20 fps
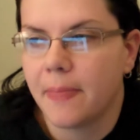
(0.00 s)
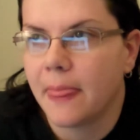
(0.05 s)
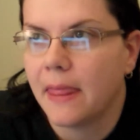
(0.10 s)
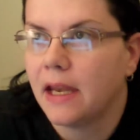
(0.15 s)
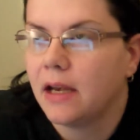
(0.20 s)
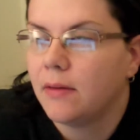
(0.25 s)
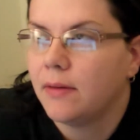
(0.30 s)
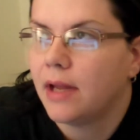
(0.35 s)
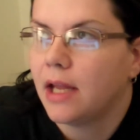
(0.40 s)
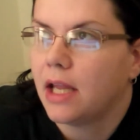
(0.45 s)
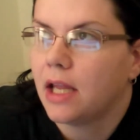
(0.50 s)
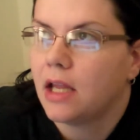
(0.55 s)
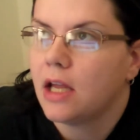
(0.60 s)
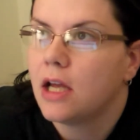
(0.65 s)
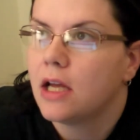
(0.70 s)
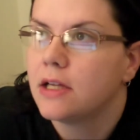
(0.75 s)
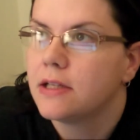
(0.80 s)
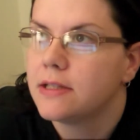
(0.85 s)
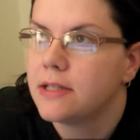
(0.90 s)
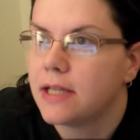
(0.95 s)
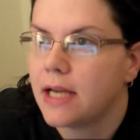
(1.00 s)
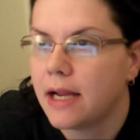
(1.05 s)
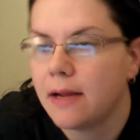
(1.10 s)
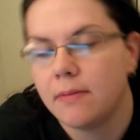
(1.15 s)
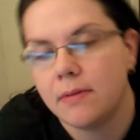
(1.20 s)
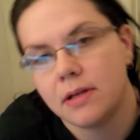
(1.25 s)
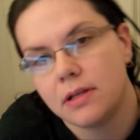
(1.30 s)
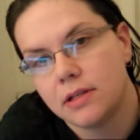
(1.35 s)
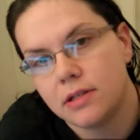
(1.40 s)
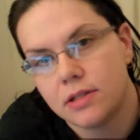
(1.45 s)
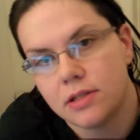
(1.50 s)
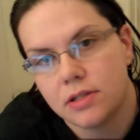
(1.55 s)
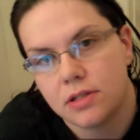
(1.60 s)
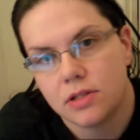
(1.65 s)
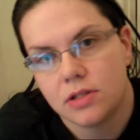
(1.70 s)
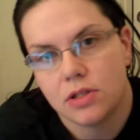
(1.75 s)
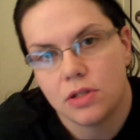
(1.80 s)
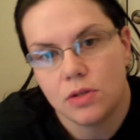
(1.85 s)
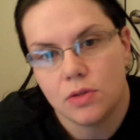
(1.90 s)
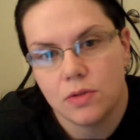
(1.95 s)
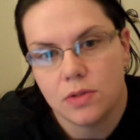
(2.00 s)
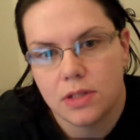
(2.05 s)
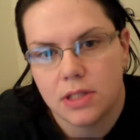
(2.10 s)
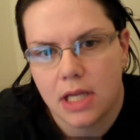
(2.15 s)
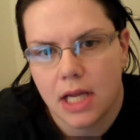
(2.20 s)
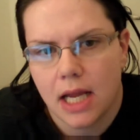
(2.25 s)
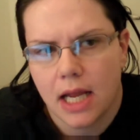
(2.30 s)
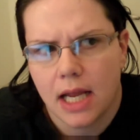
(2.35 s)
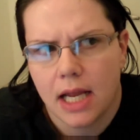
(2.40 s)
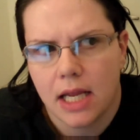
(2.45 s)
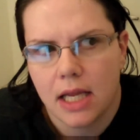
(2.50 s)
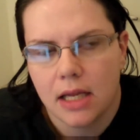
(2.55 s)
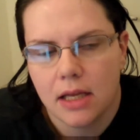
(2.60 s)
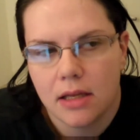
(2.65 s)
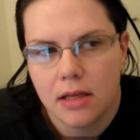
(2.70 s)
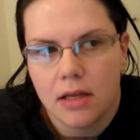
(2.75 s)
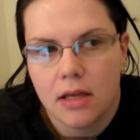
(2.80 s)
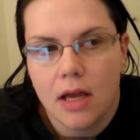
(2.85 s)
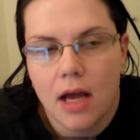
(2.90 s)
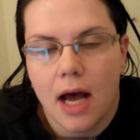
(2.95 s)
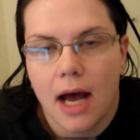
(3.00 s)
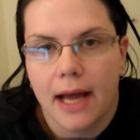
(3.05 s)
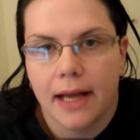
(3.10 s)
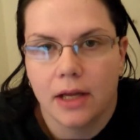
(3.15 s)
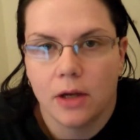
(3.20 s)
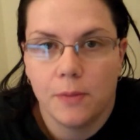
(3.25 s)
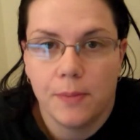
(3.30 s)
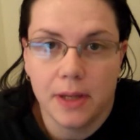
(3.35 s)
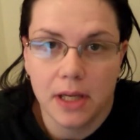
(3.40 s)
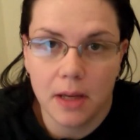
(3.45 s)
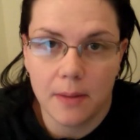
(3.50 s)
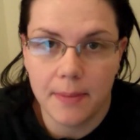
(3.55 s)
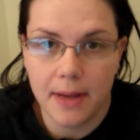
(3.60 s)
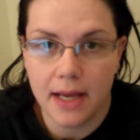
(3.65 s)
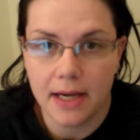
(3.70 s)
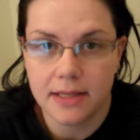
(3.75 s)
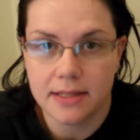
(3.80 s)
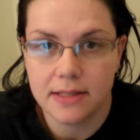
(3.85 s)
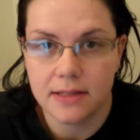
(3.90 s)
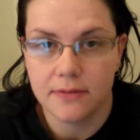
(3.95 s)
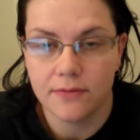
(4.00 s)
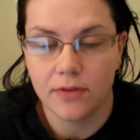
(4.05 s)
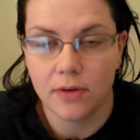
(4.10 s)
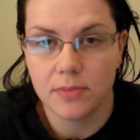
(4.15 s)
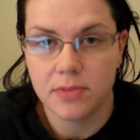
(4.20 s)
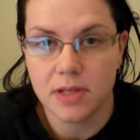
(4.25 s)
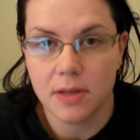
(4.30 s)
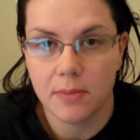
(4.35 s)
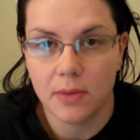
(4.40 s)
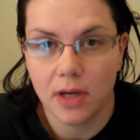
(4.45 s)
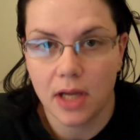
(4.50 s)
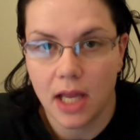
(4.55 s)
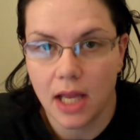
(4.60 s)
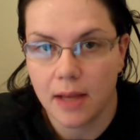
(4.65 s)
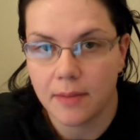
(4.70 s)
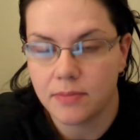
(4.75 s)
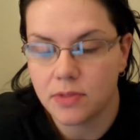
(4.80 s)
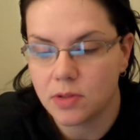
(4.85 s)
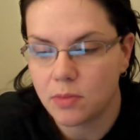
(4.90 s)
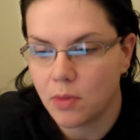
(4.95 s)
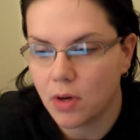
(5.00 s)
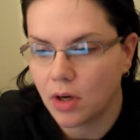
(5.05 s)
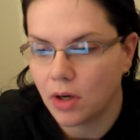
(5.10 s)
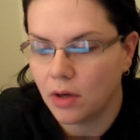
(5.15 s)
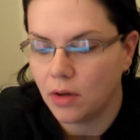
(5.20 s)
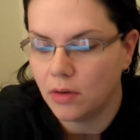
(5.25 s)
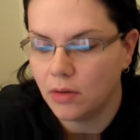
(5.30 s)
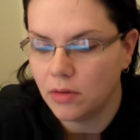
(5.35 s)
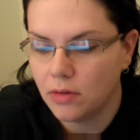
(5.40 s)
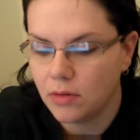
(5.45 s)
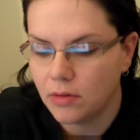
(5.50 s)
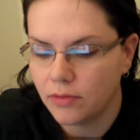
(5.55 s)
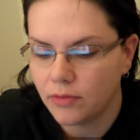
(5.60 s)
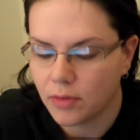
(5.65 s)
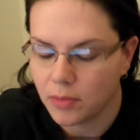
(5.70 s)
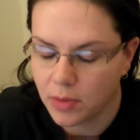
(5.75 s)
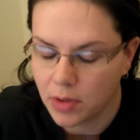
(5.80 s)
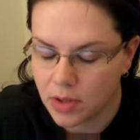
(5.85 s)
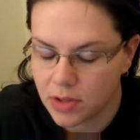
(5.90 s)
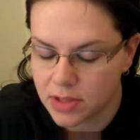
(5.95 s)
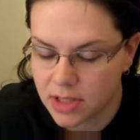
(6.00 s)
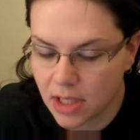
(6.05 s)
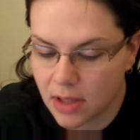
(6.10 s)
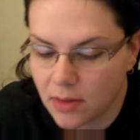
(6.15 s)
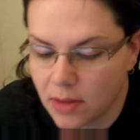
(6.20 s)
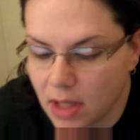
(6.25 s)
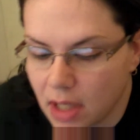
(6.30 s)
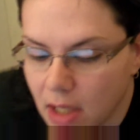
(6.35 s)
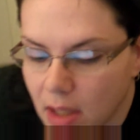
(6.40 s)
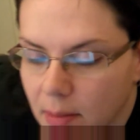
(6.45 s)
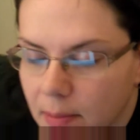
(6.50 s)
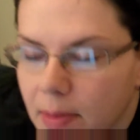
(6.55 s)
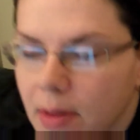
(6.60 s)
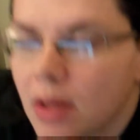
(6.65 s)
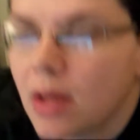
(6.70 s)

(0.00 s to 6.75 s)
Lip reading: Anyway, today was Tuesday. I go pick up Madison from summer camp tomorrow, from Girl Scout camp.